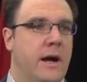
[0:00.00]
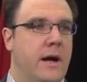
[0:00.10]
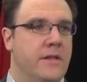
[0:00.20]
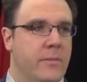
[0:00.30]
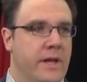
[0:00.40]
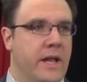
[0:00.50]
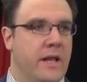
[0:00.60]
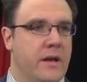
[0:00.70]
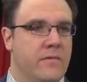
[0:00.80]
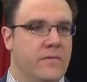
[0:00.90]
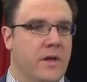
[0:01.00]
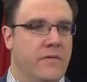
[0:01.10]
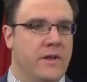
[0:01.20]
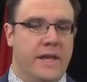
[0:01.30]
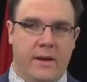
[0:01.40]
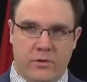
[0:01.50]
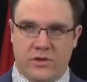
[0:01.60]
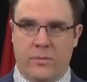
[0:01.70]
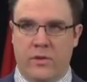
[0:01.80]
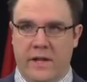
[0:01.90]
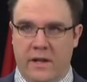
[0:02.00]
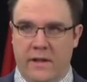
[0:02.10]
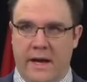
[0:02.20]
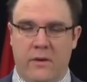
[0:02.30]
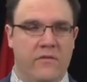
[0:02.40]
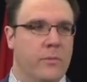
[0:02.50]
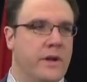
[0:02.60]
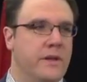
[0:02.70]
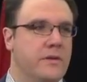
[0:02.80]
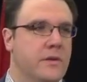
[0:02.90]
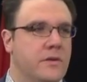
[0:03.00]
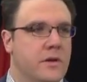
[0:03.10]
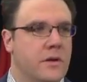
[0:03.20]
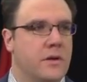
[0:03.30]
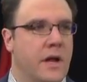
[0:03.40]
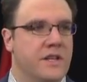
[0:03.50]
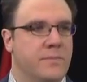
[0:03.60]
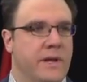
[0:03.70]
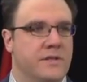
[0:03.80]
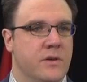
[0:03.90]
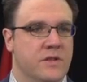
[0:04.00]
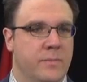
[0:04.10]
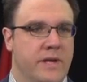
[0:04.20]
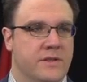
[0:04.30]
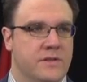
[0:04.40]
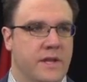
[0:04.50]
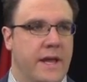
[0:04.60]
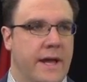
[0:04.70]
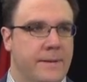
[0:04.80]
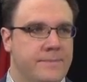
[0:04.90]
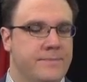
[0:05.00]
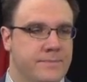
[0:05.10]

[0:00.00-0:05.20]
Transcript: uh, at the beginning of, of the day, which will then allow everybody to, to kind of space out as best as they can.